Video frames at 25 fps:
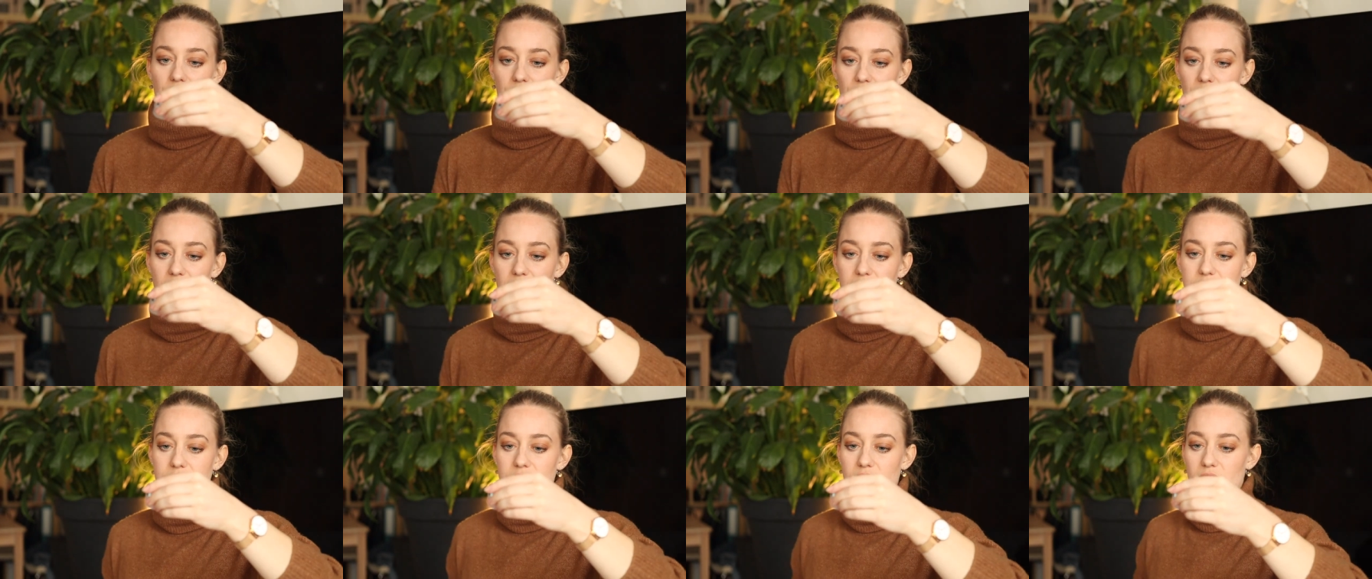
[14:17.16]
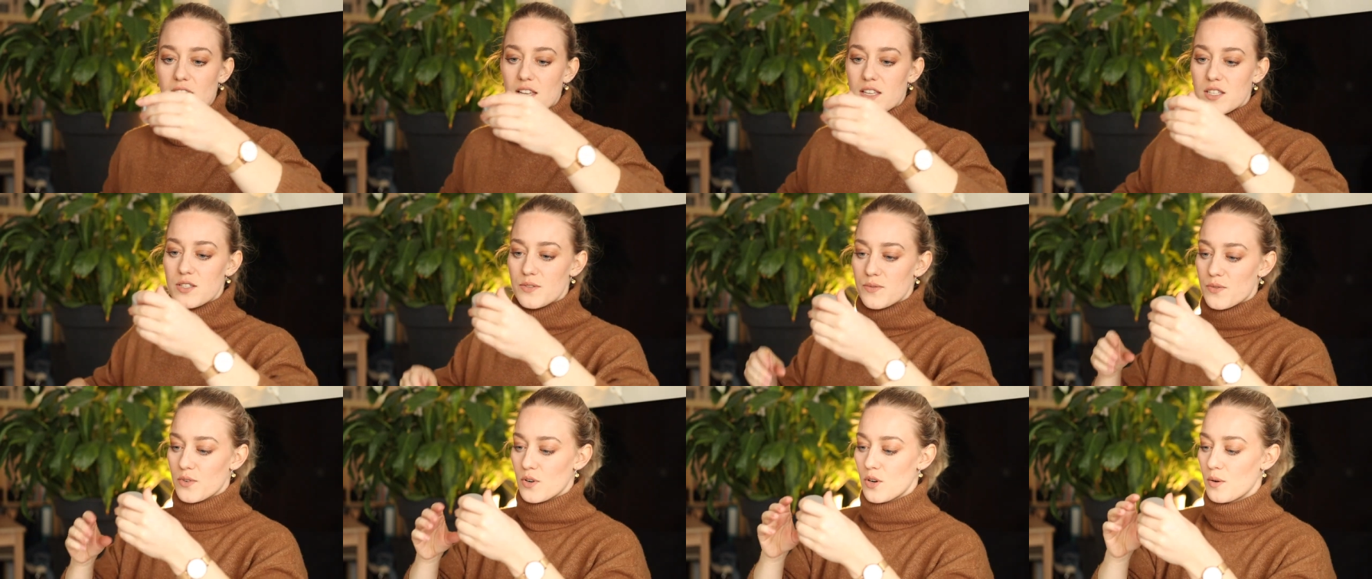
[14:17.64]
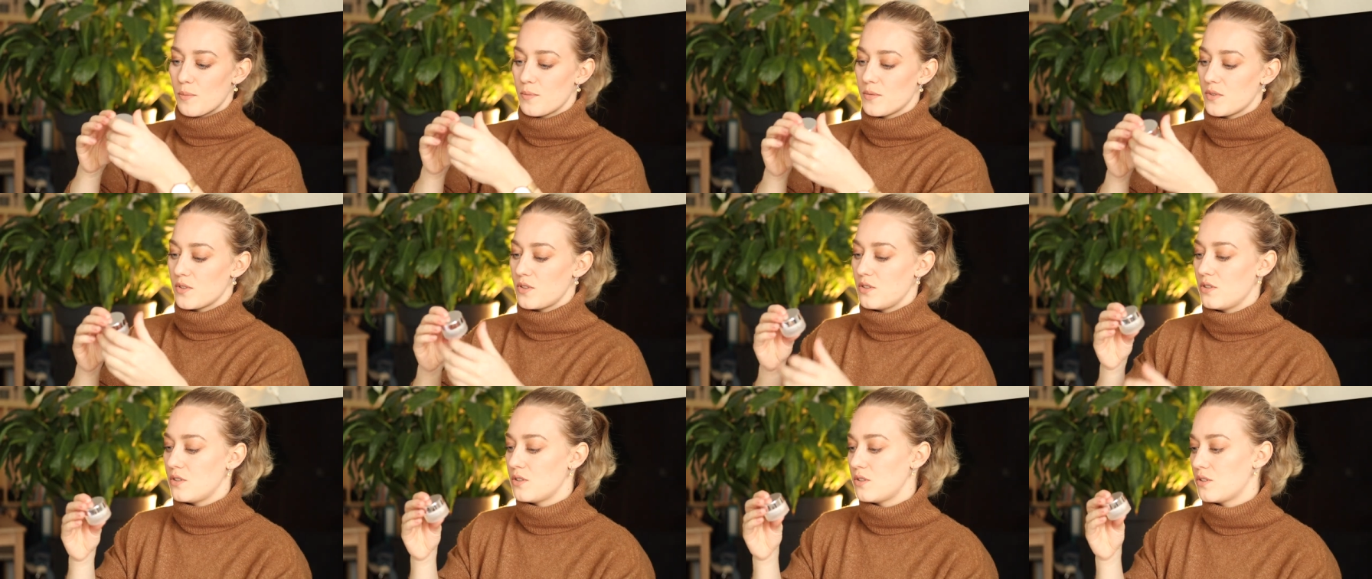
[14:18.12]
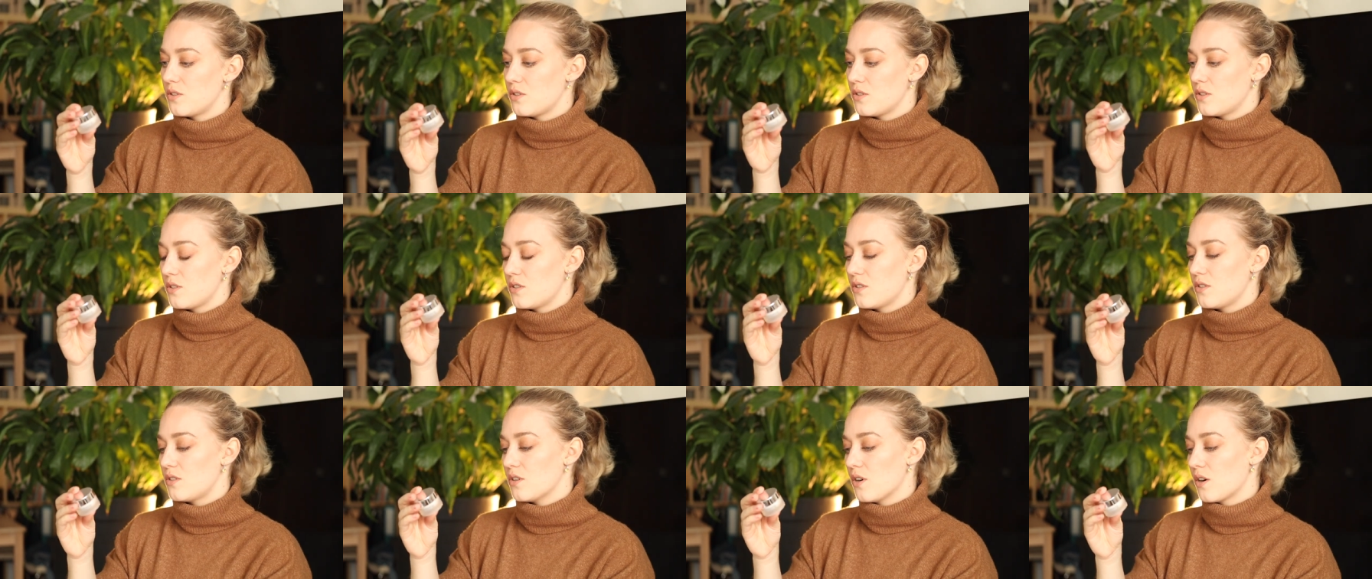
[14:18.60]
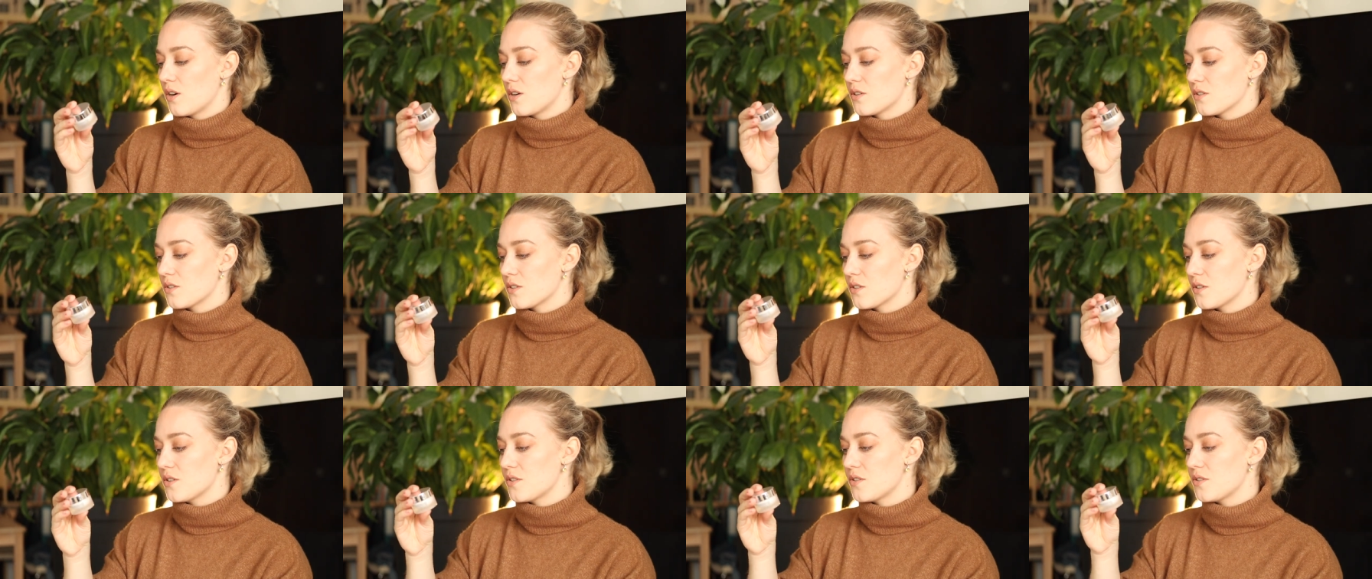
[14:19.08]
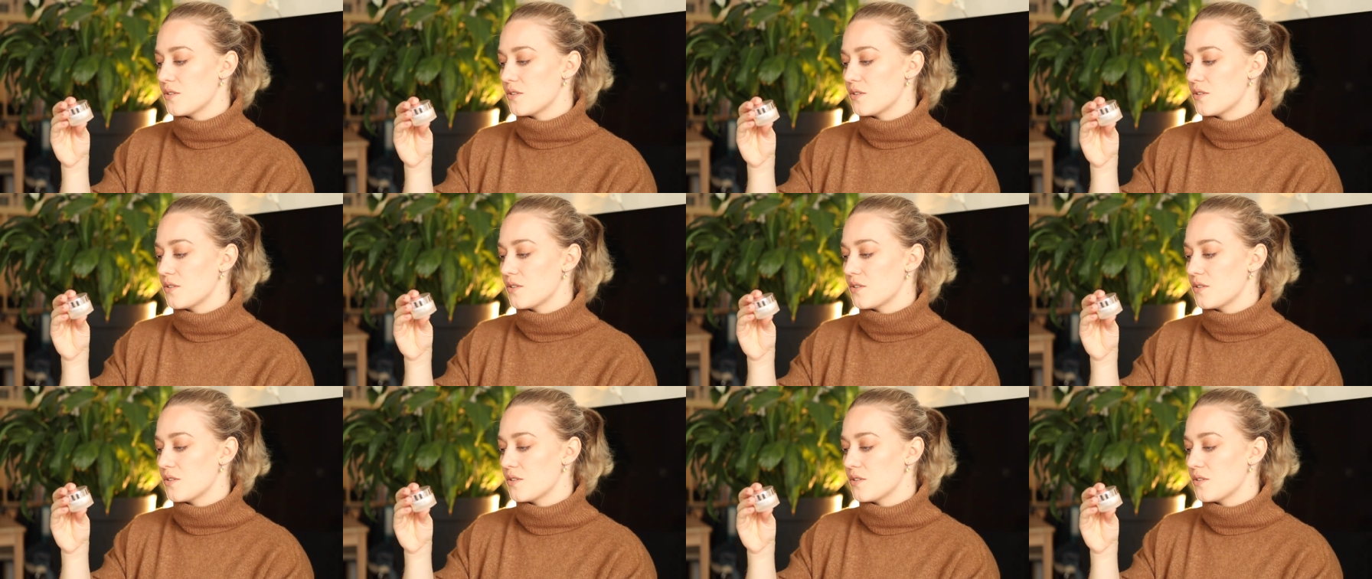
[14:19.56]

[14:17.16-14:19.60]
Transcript: This is from Dr.